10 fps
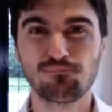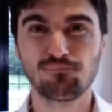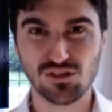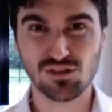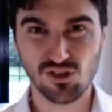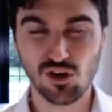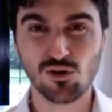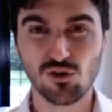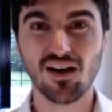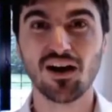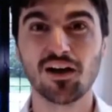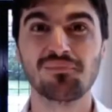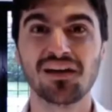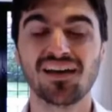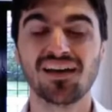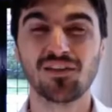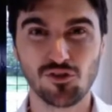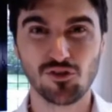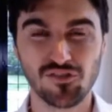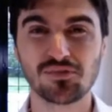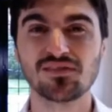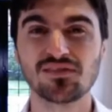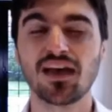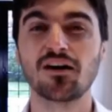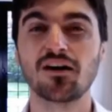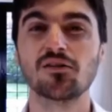But it took a long time and there was lots of ups and downs.